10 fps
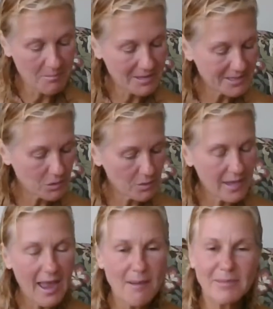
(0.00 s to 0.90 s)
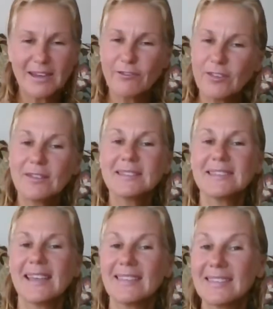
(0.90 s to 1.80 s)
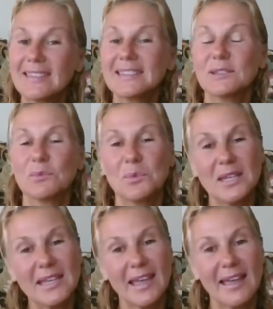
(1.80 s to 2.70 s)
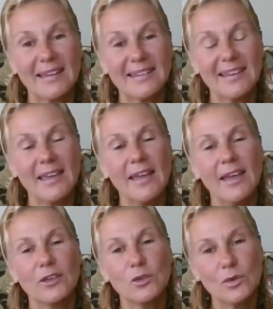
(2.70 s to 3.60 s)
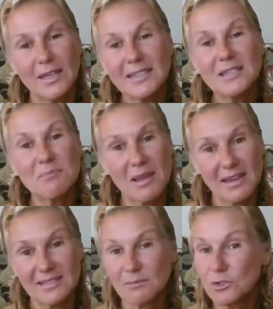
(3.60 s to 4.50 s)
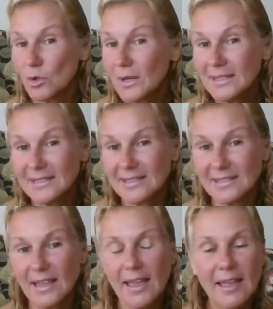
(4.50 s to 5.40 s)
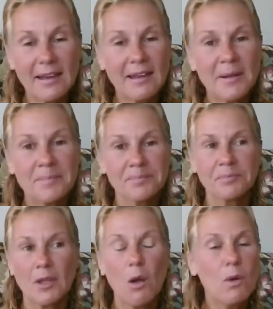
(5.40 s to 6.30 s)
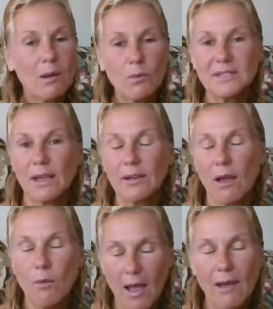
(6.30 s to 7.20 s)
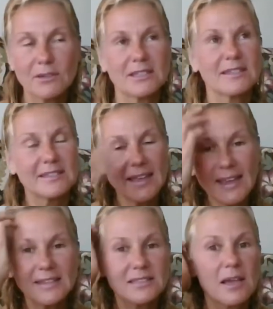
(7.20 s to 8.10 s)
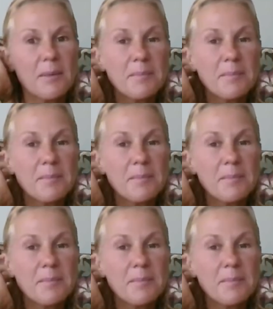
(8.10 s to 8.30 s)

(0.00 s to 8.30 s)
But so, yeah, but it feels like this weekend you get to make some choices. And what I was going to say is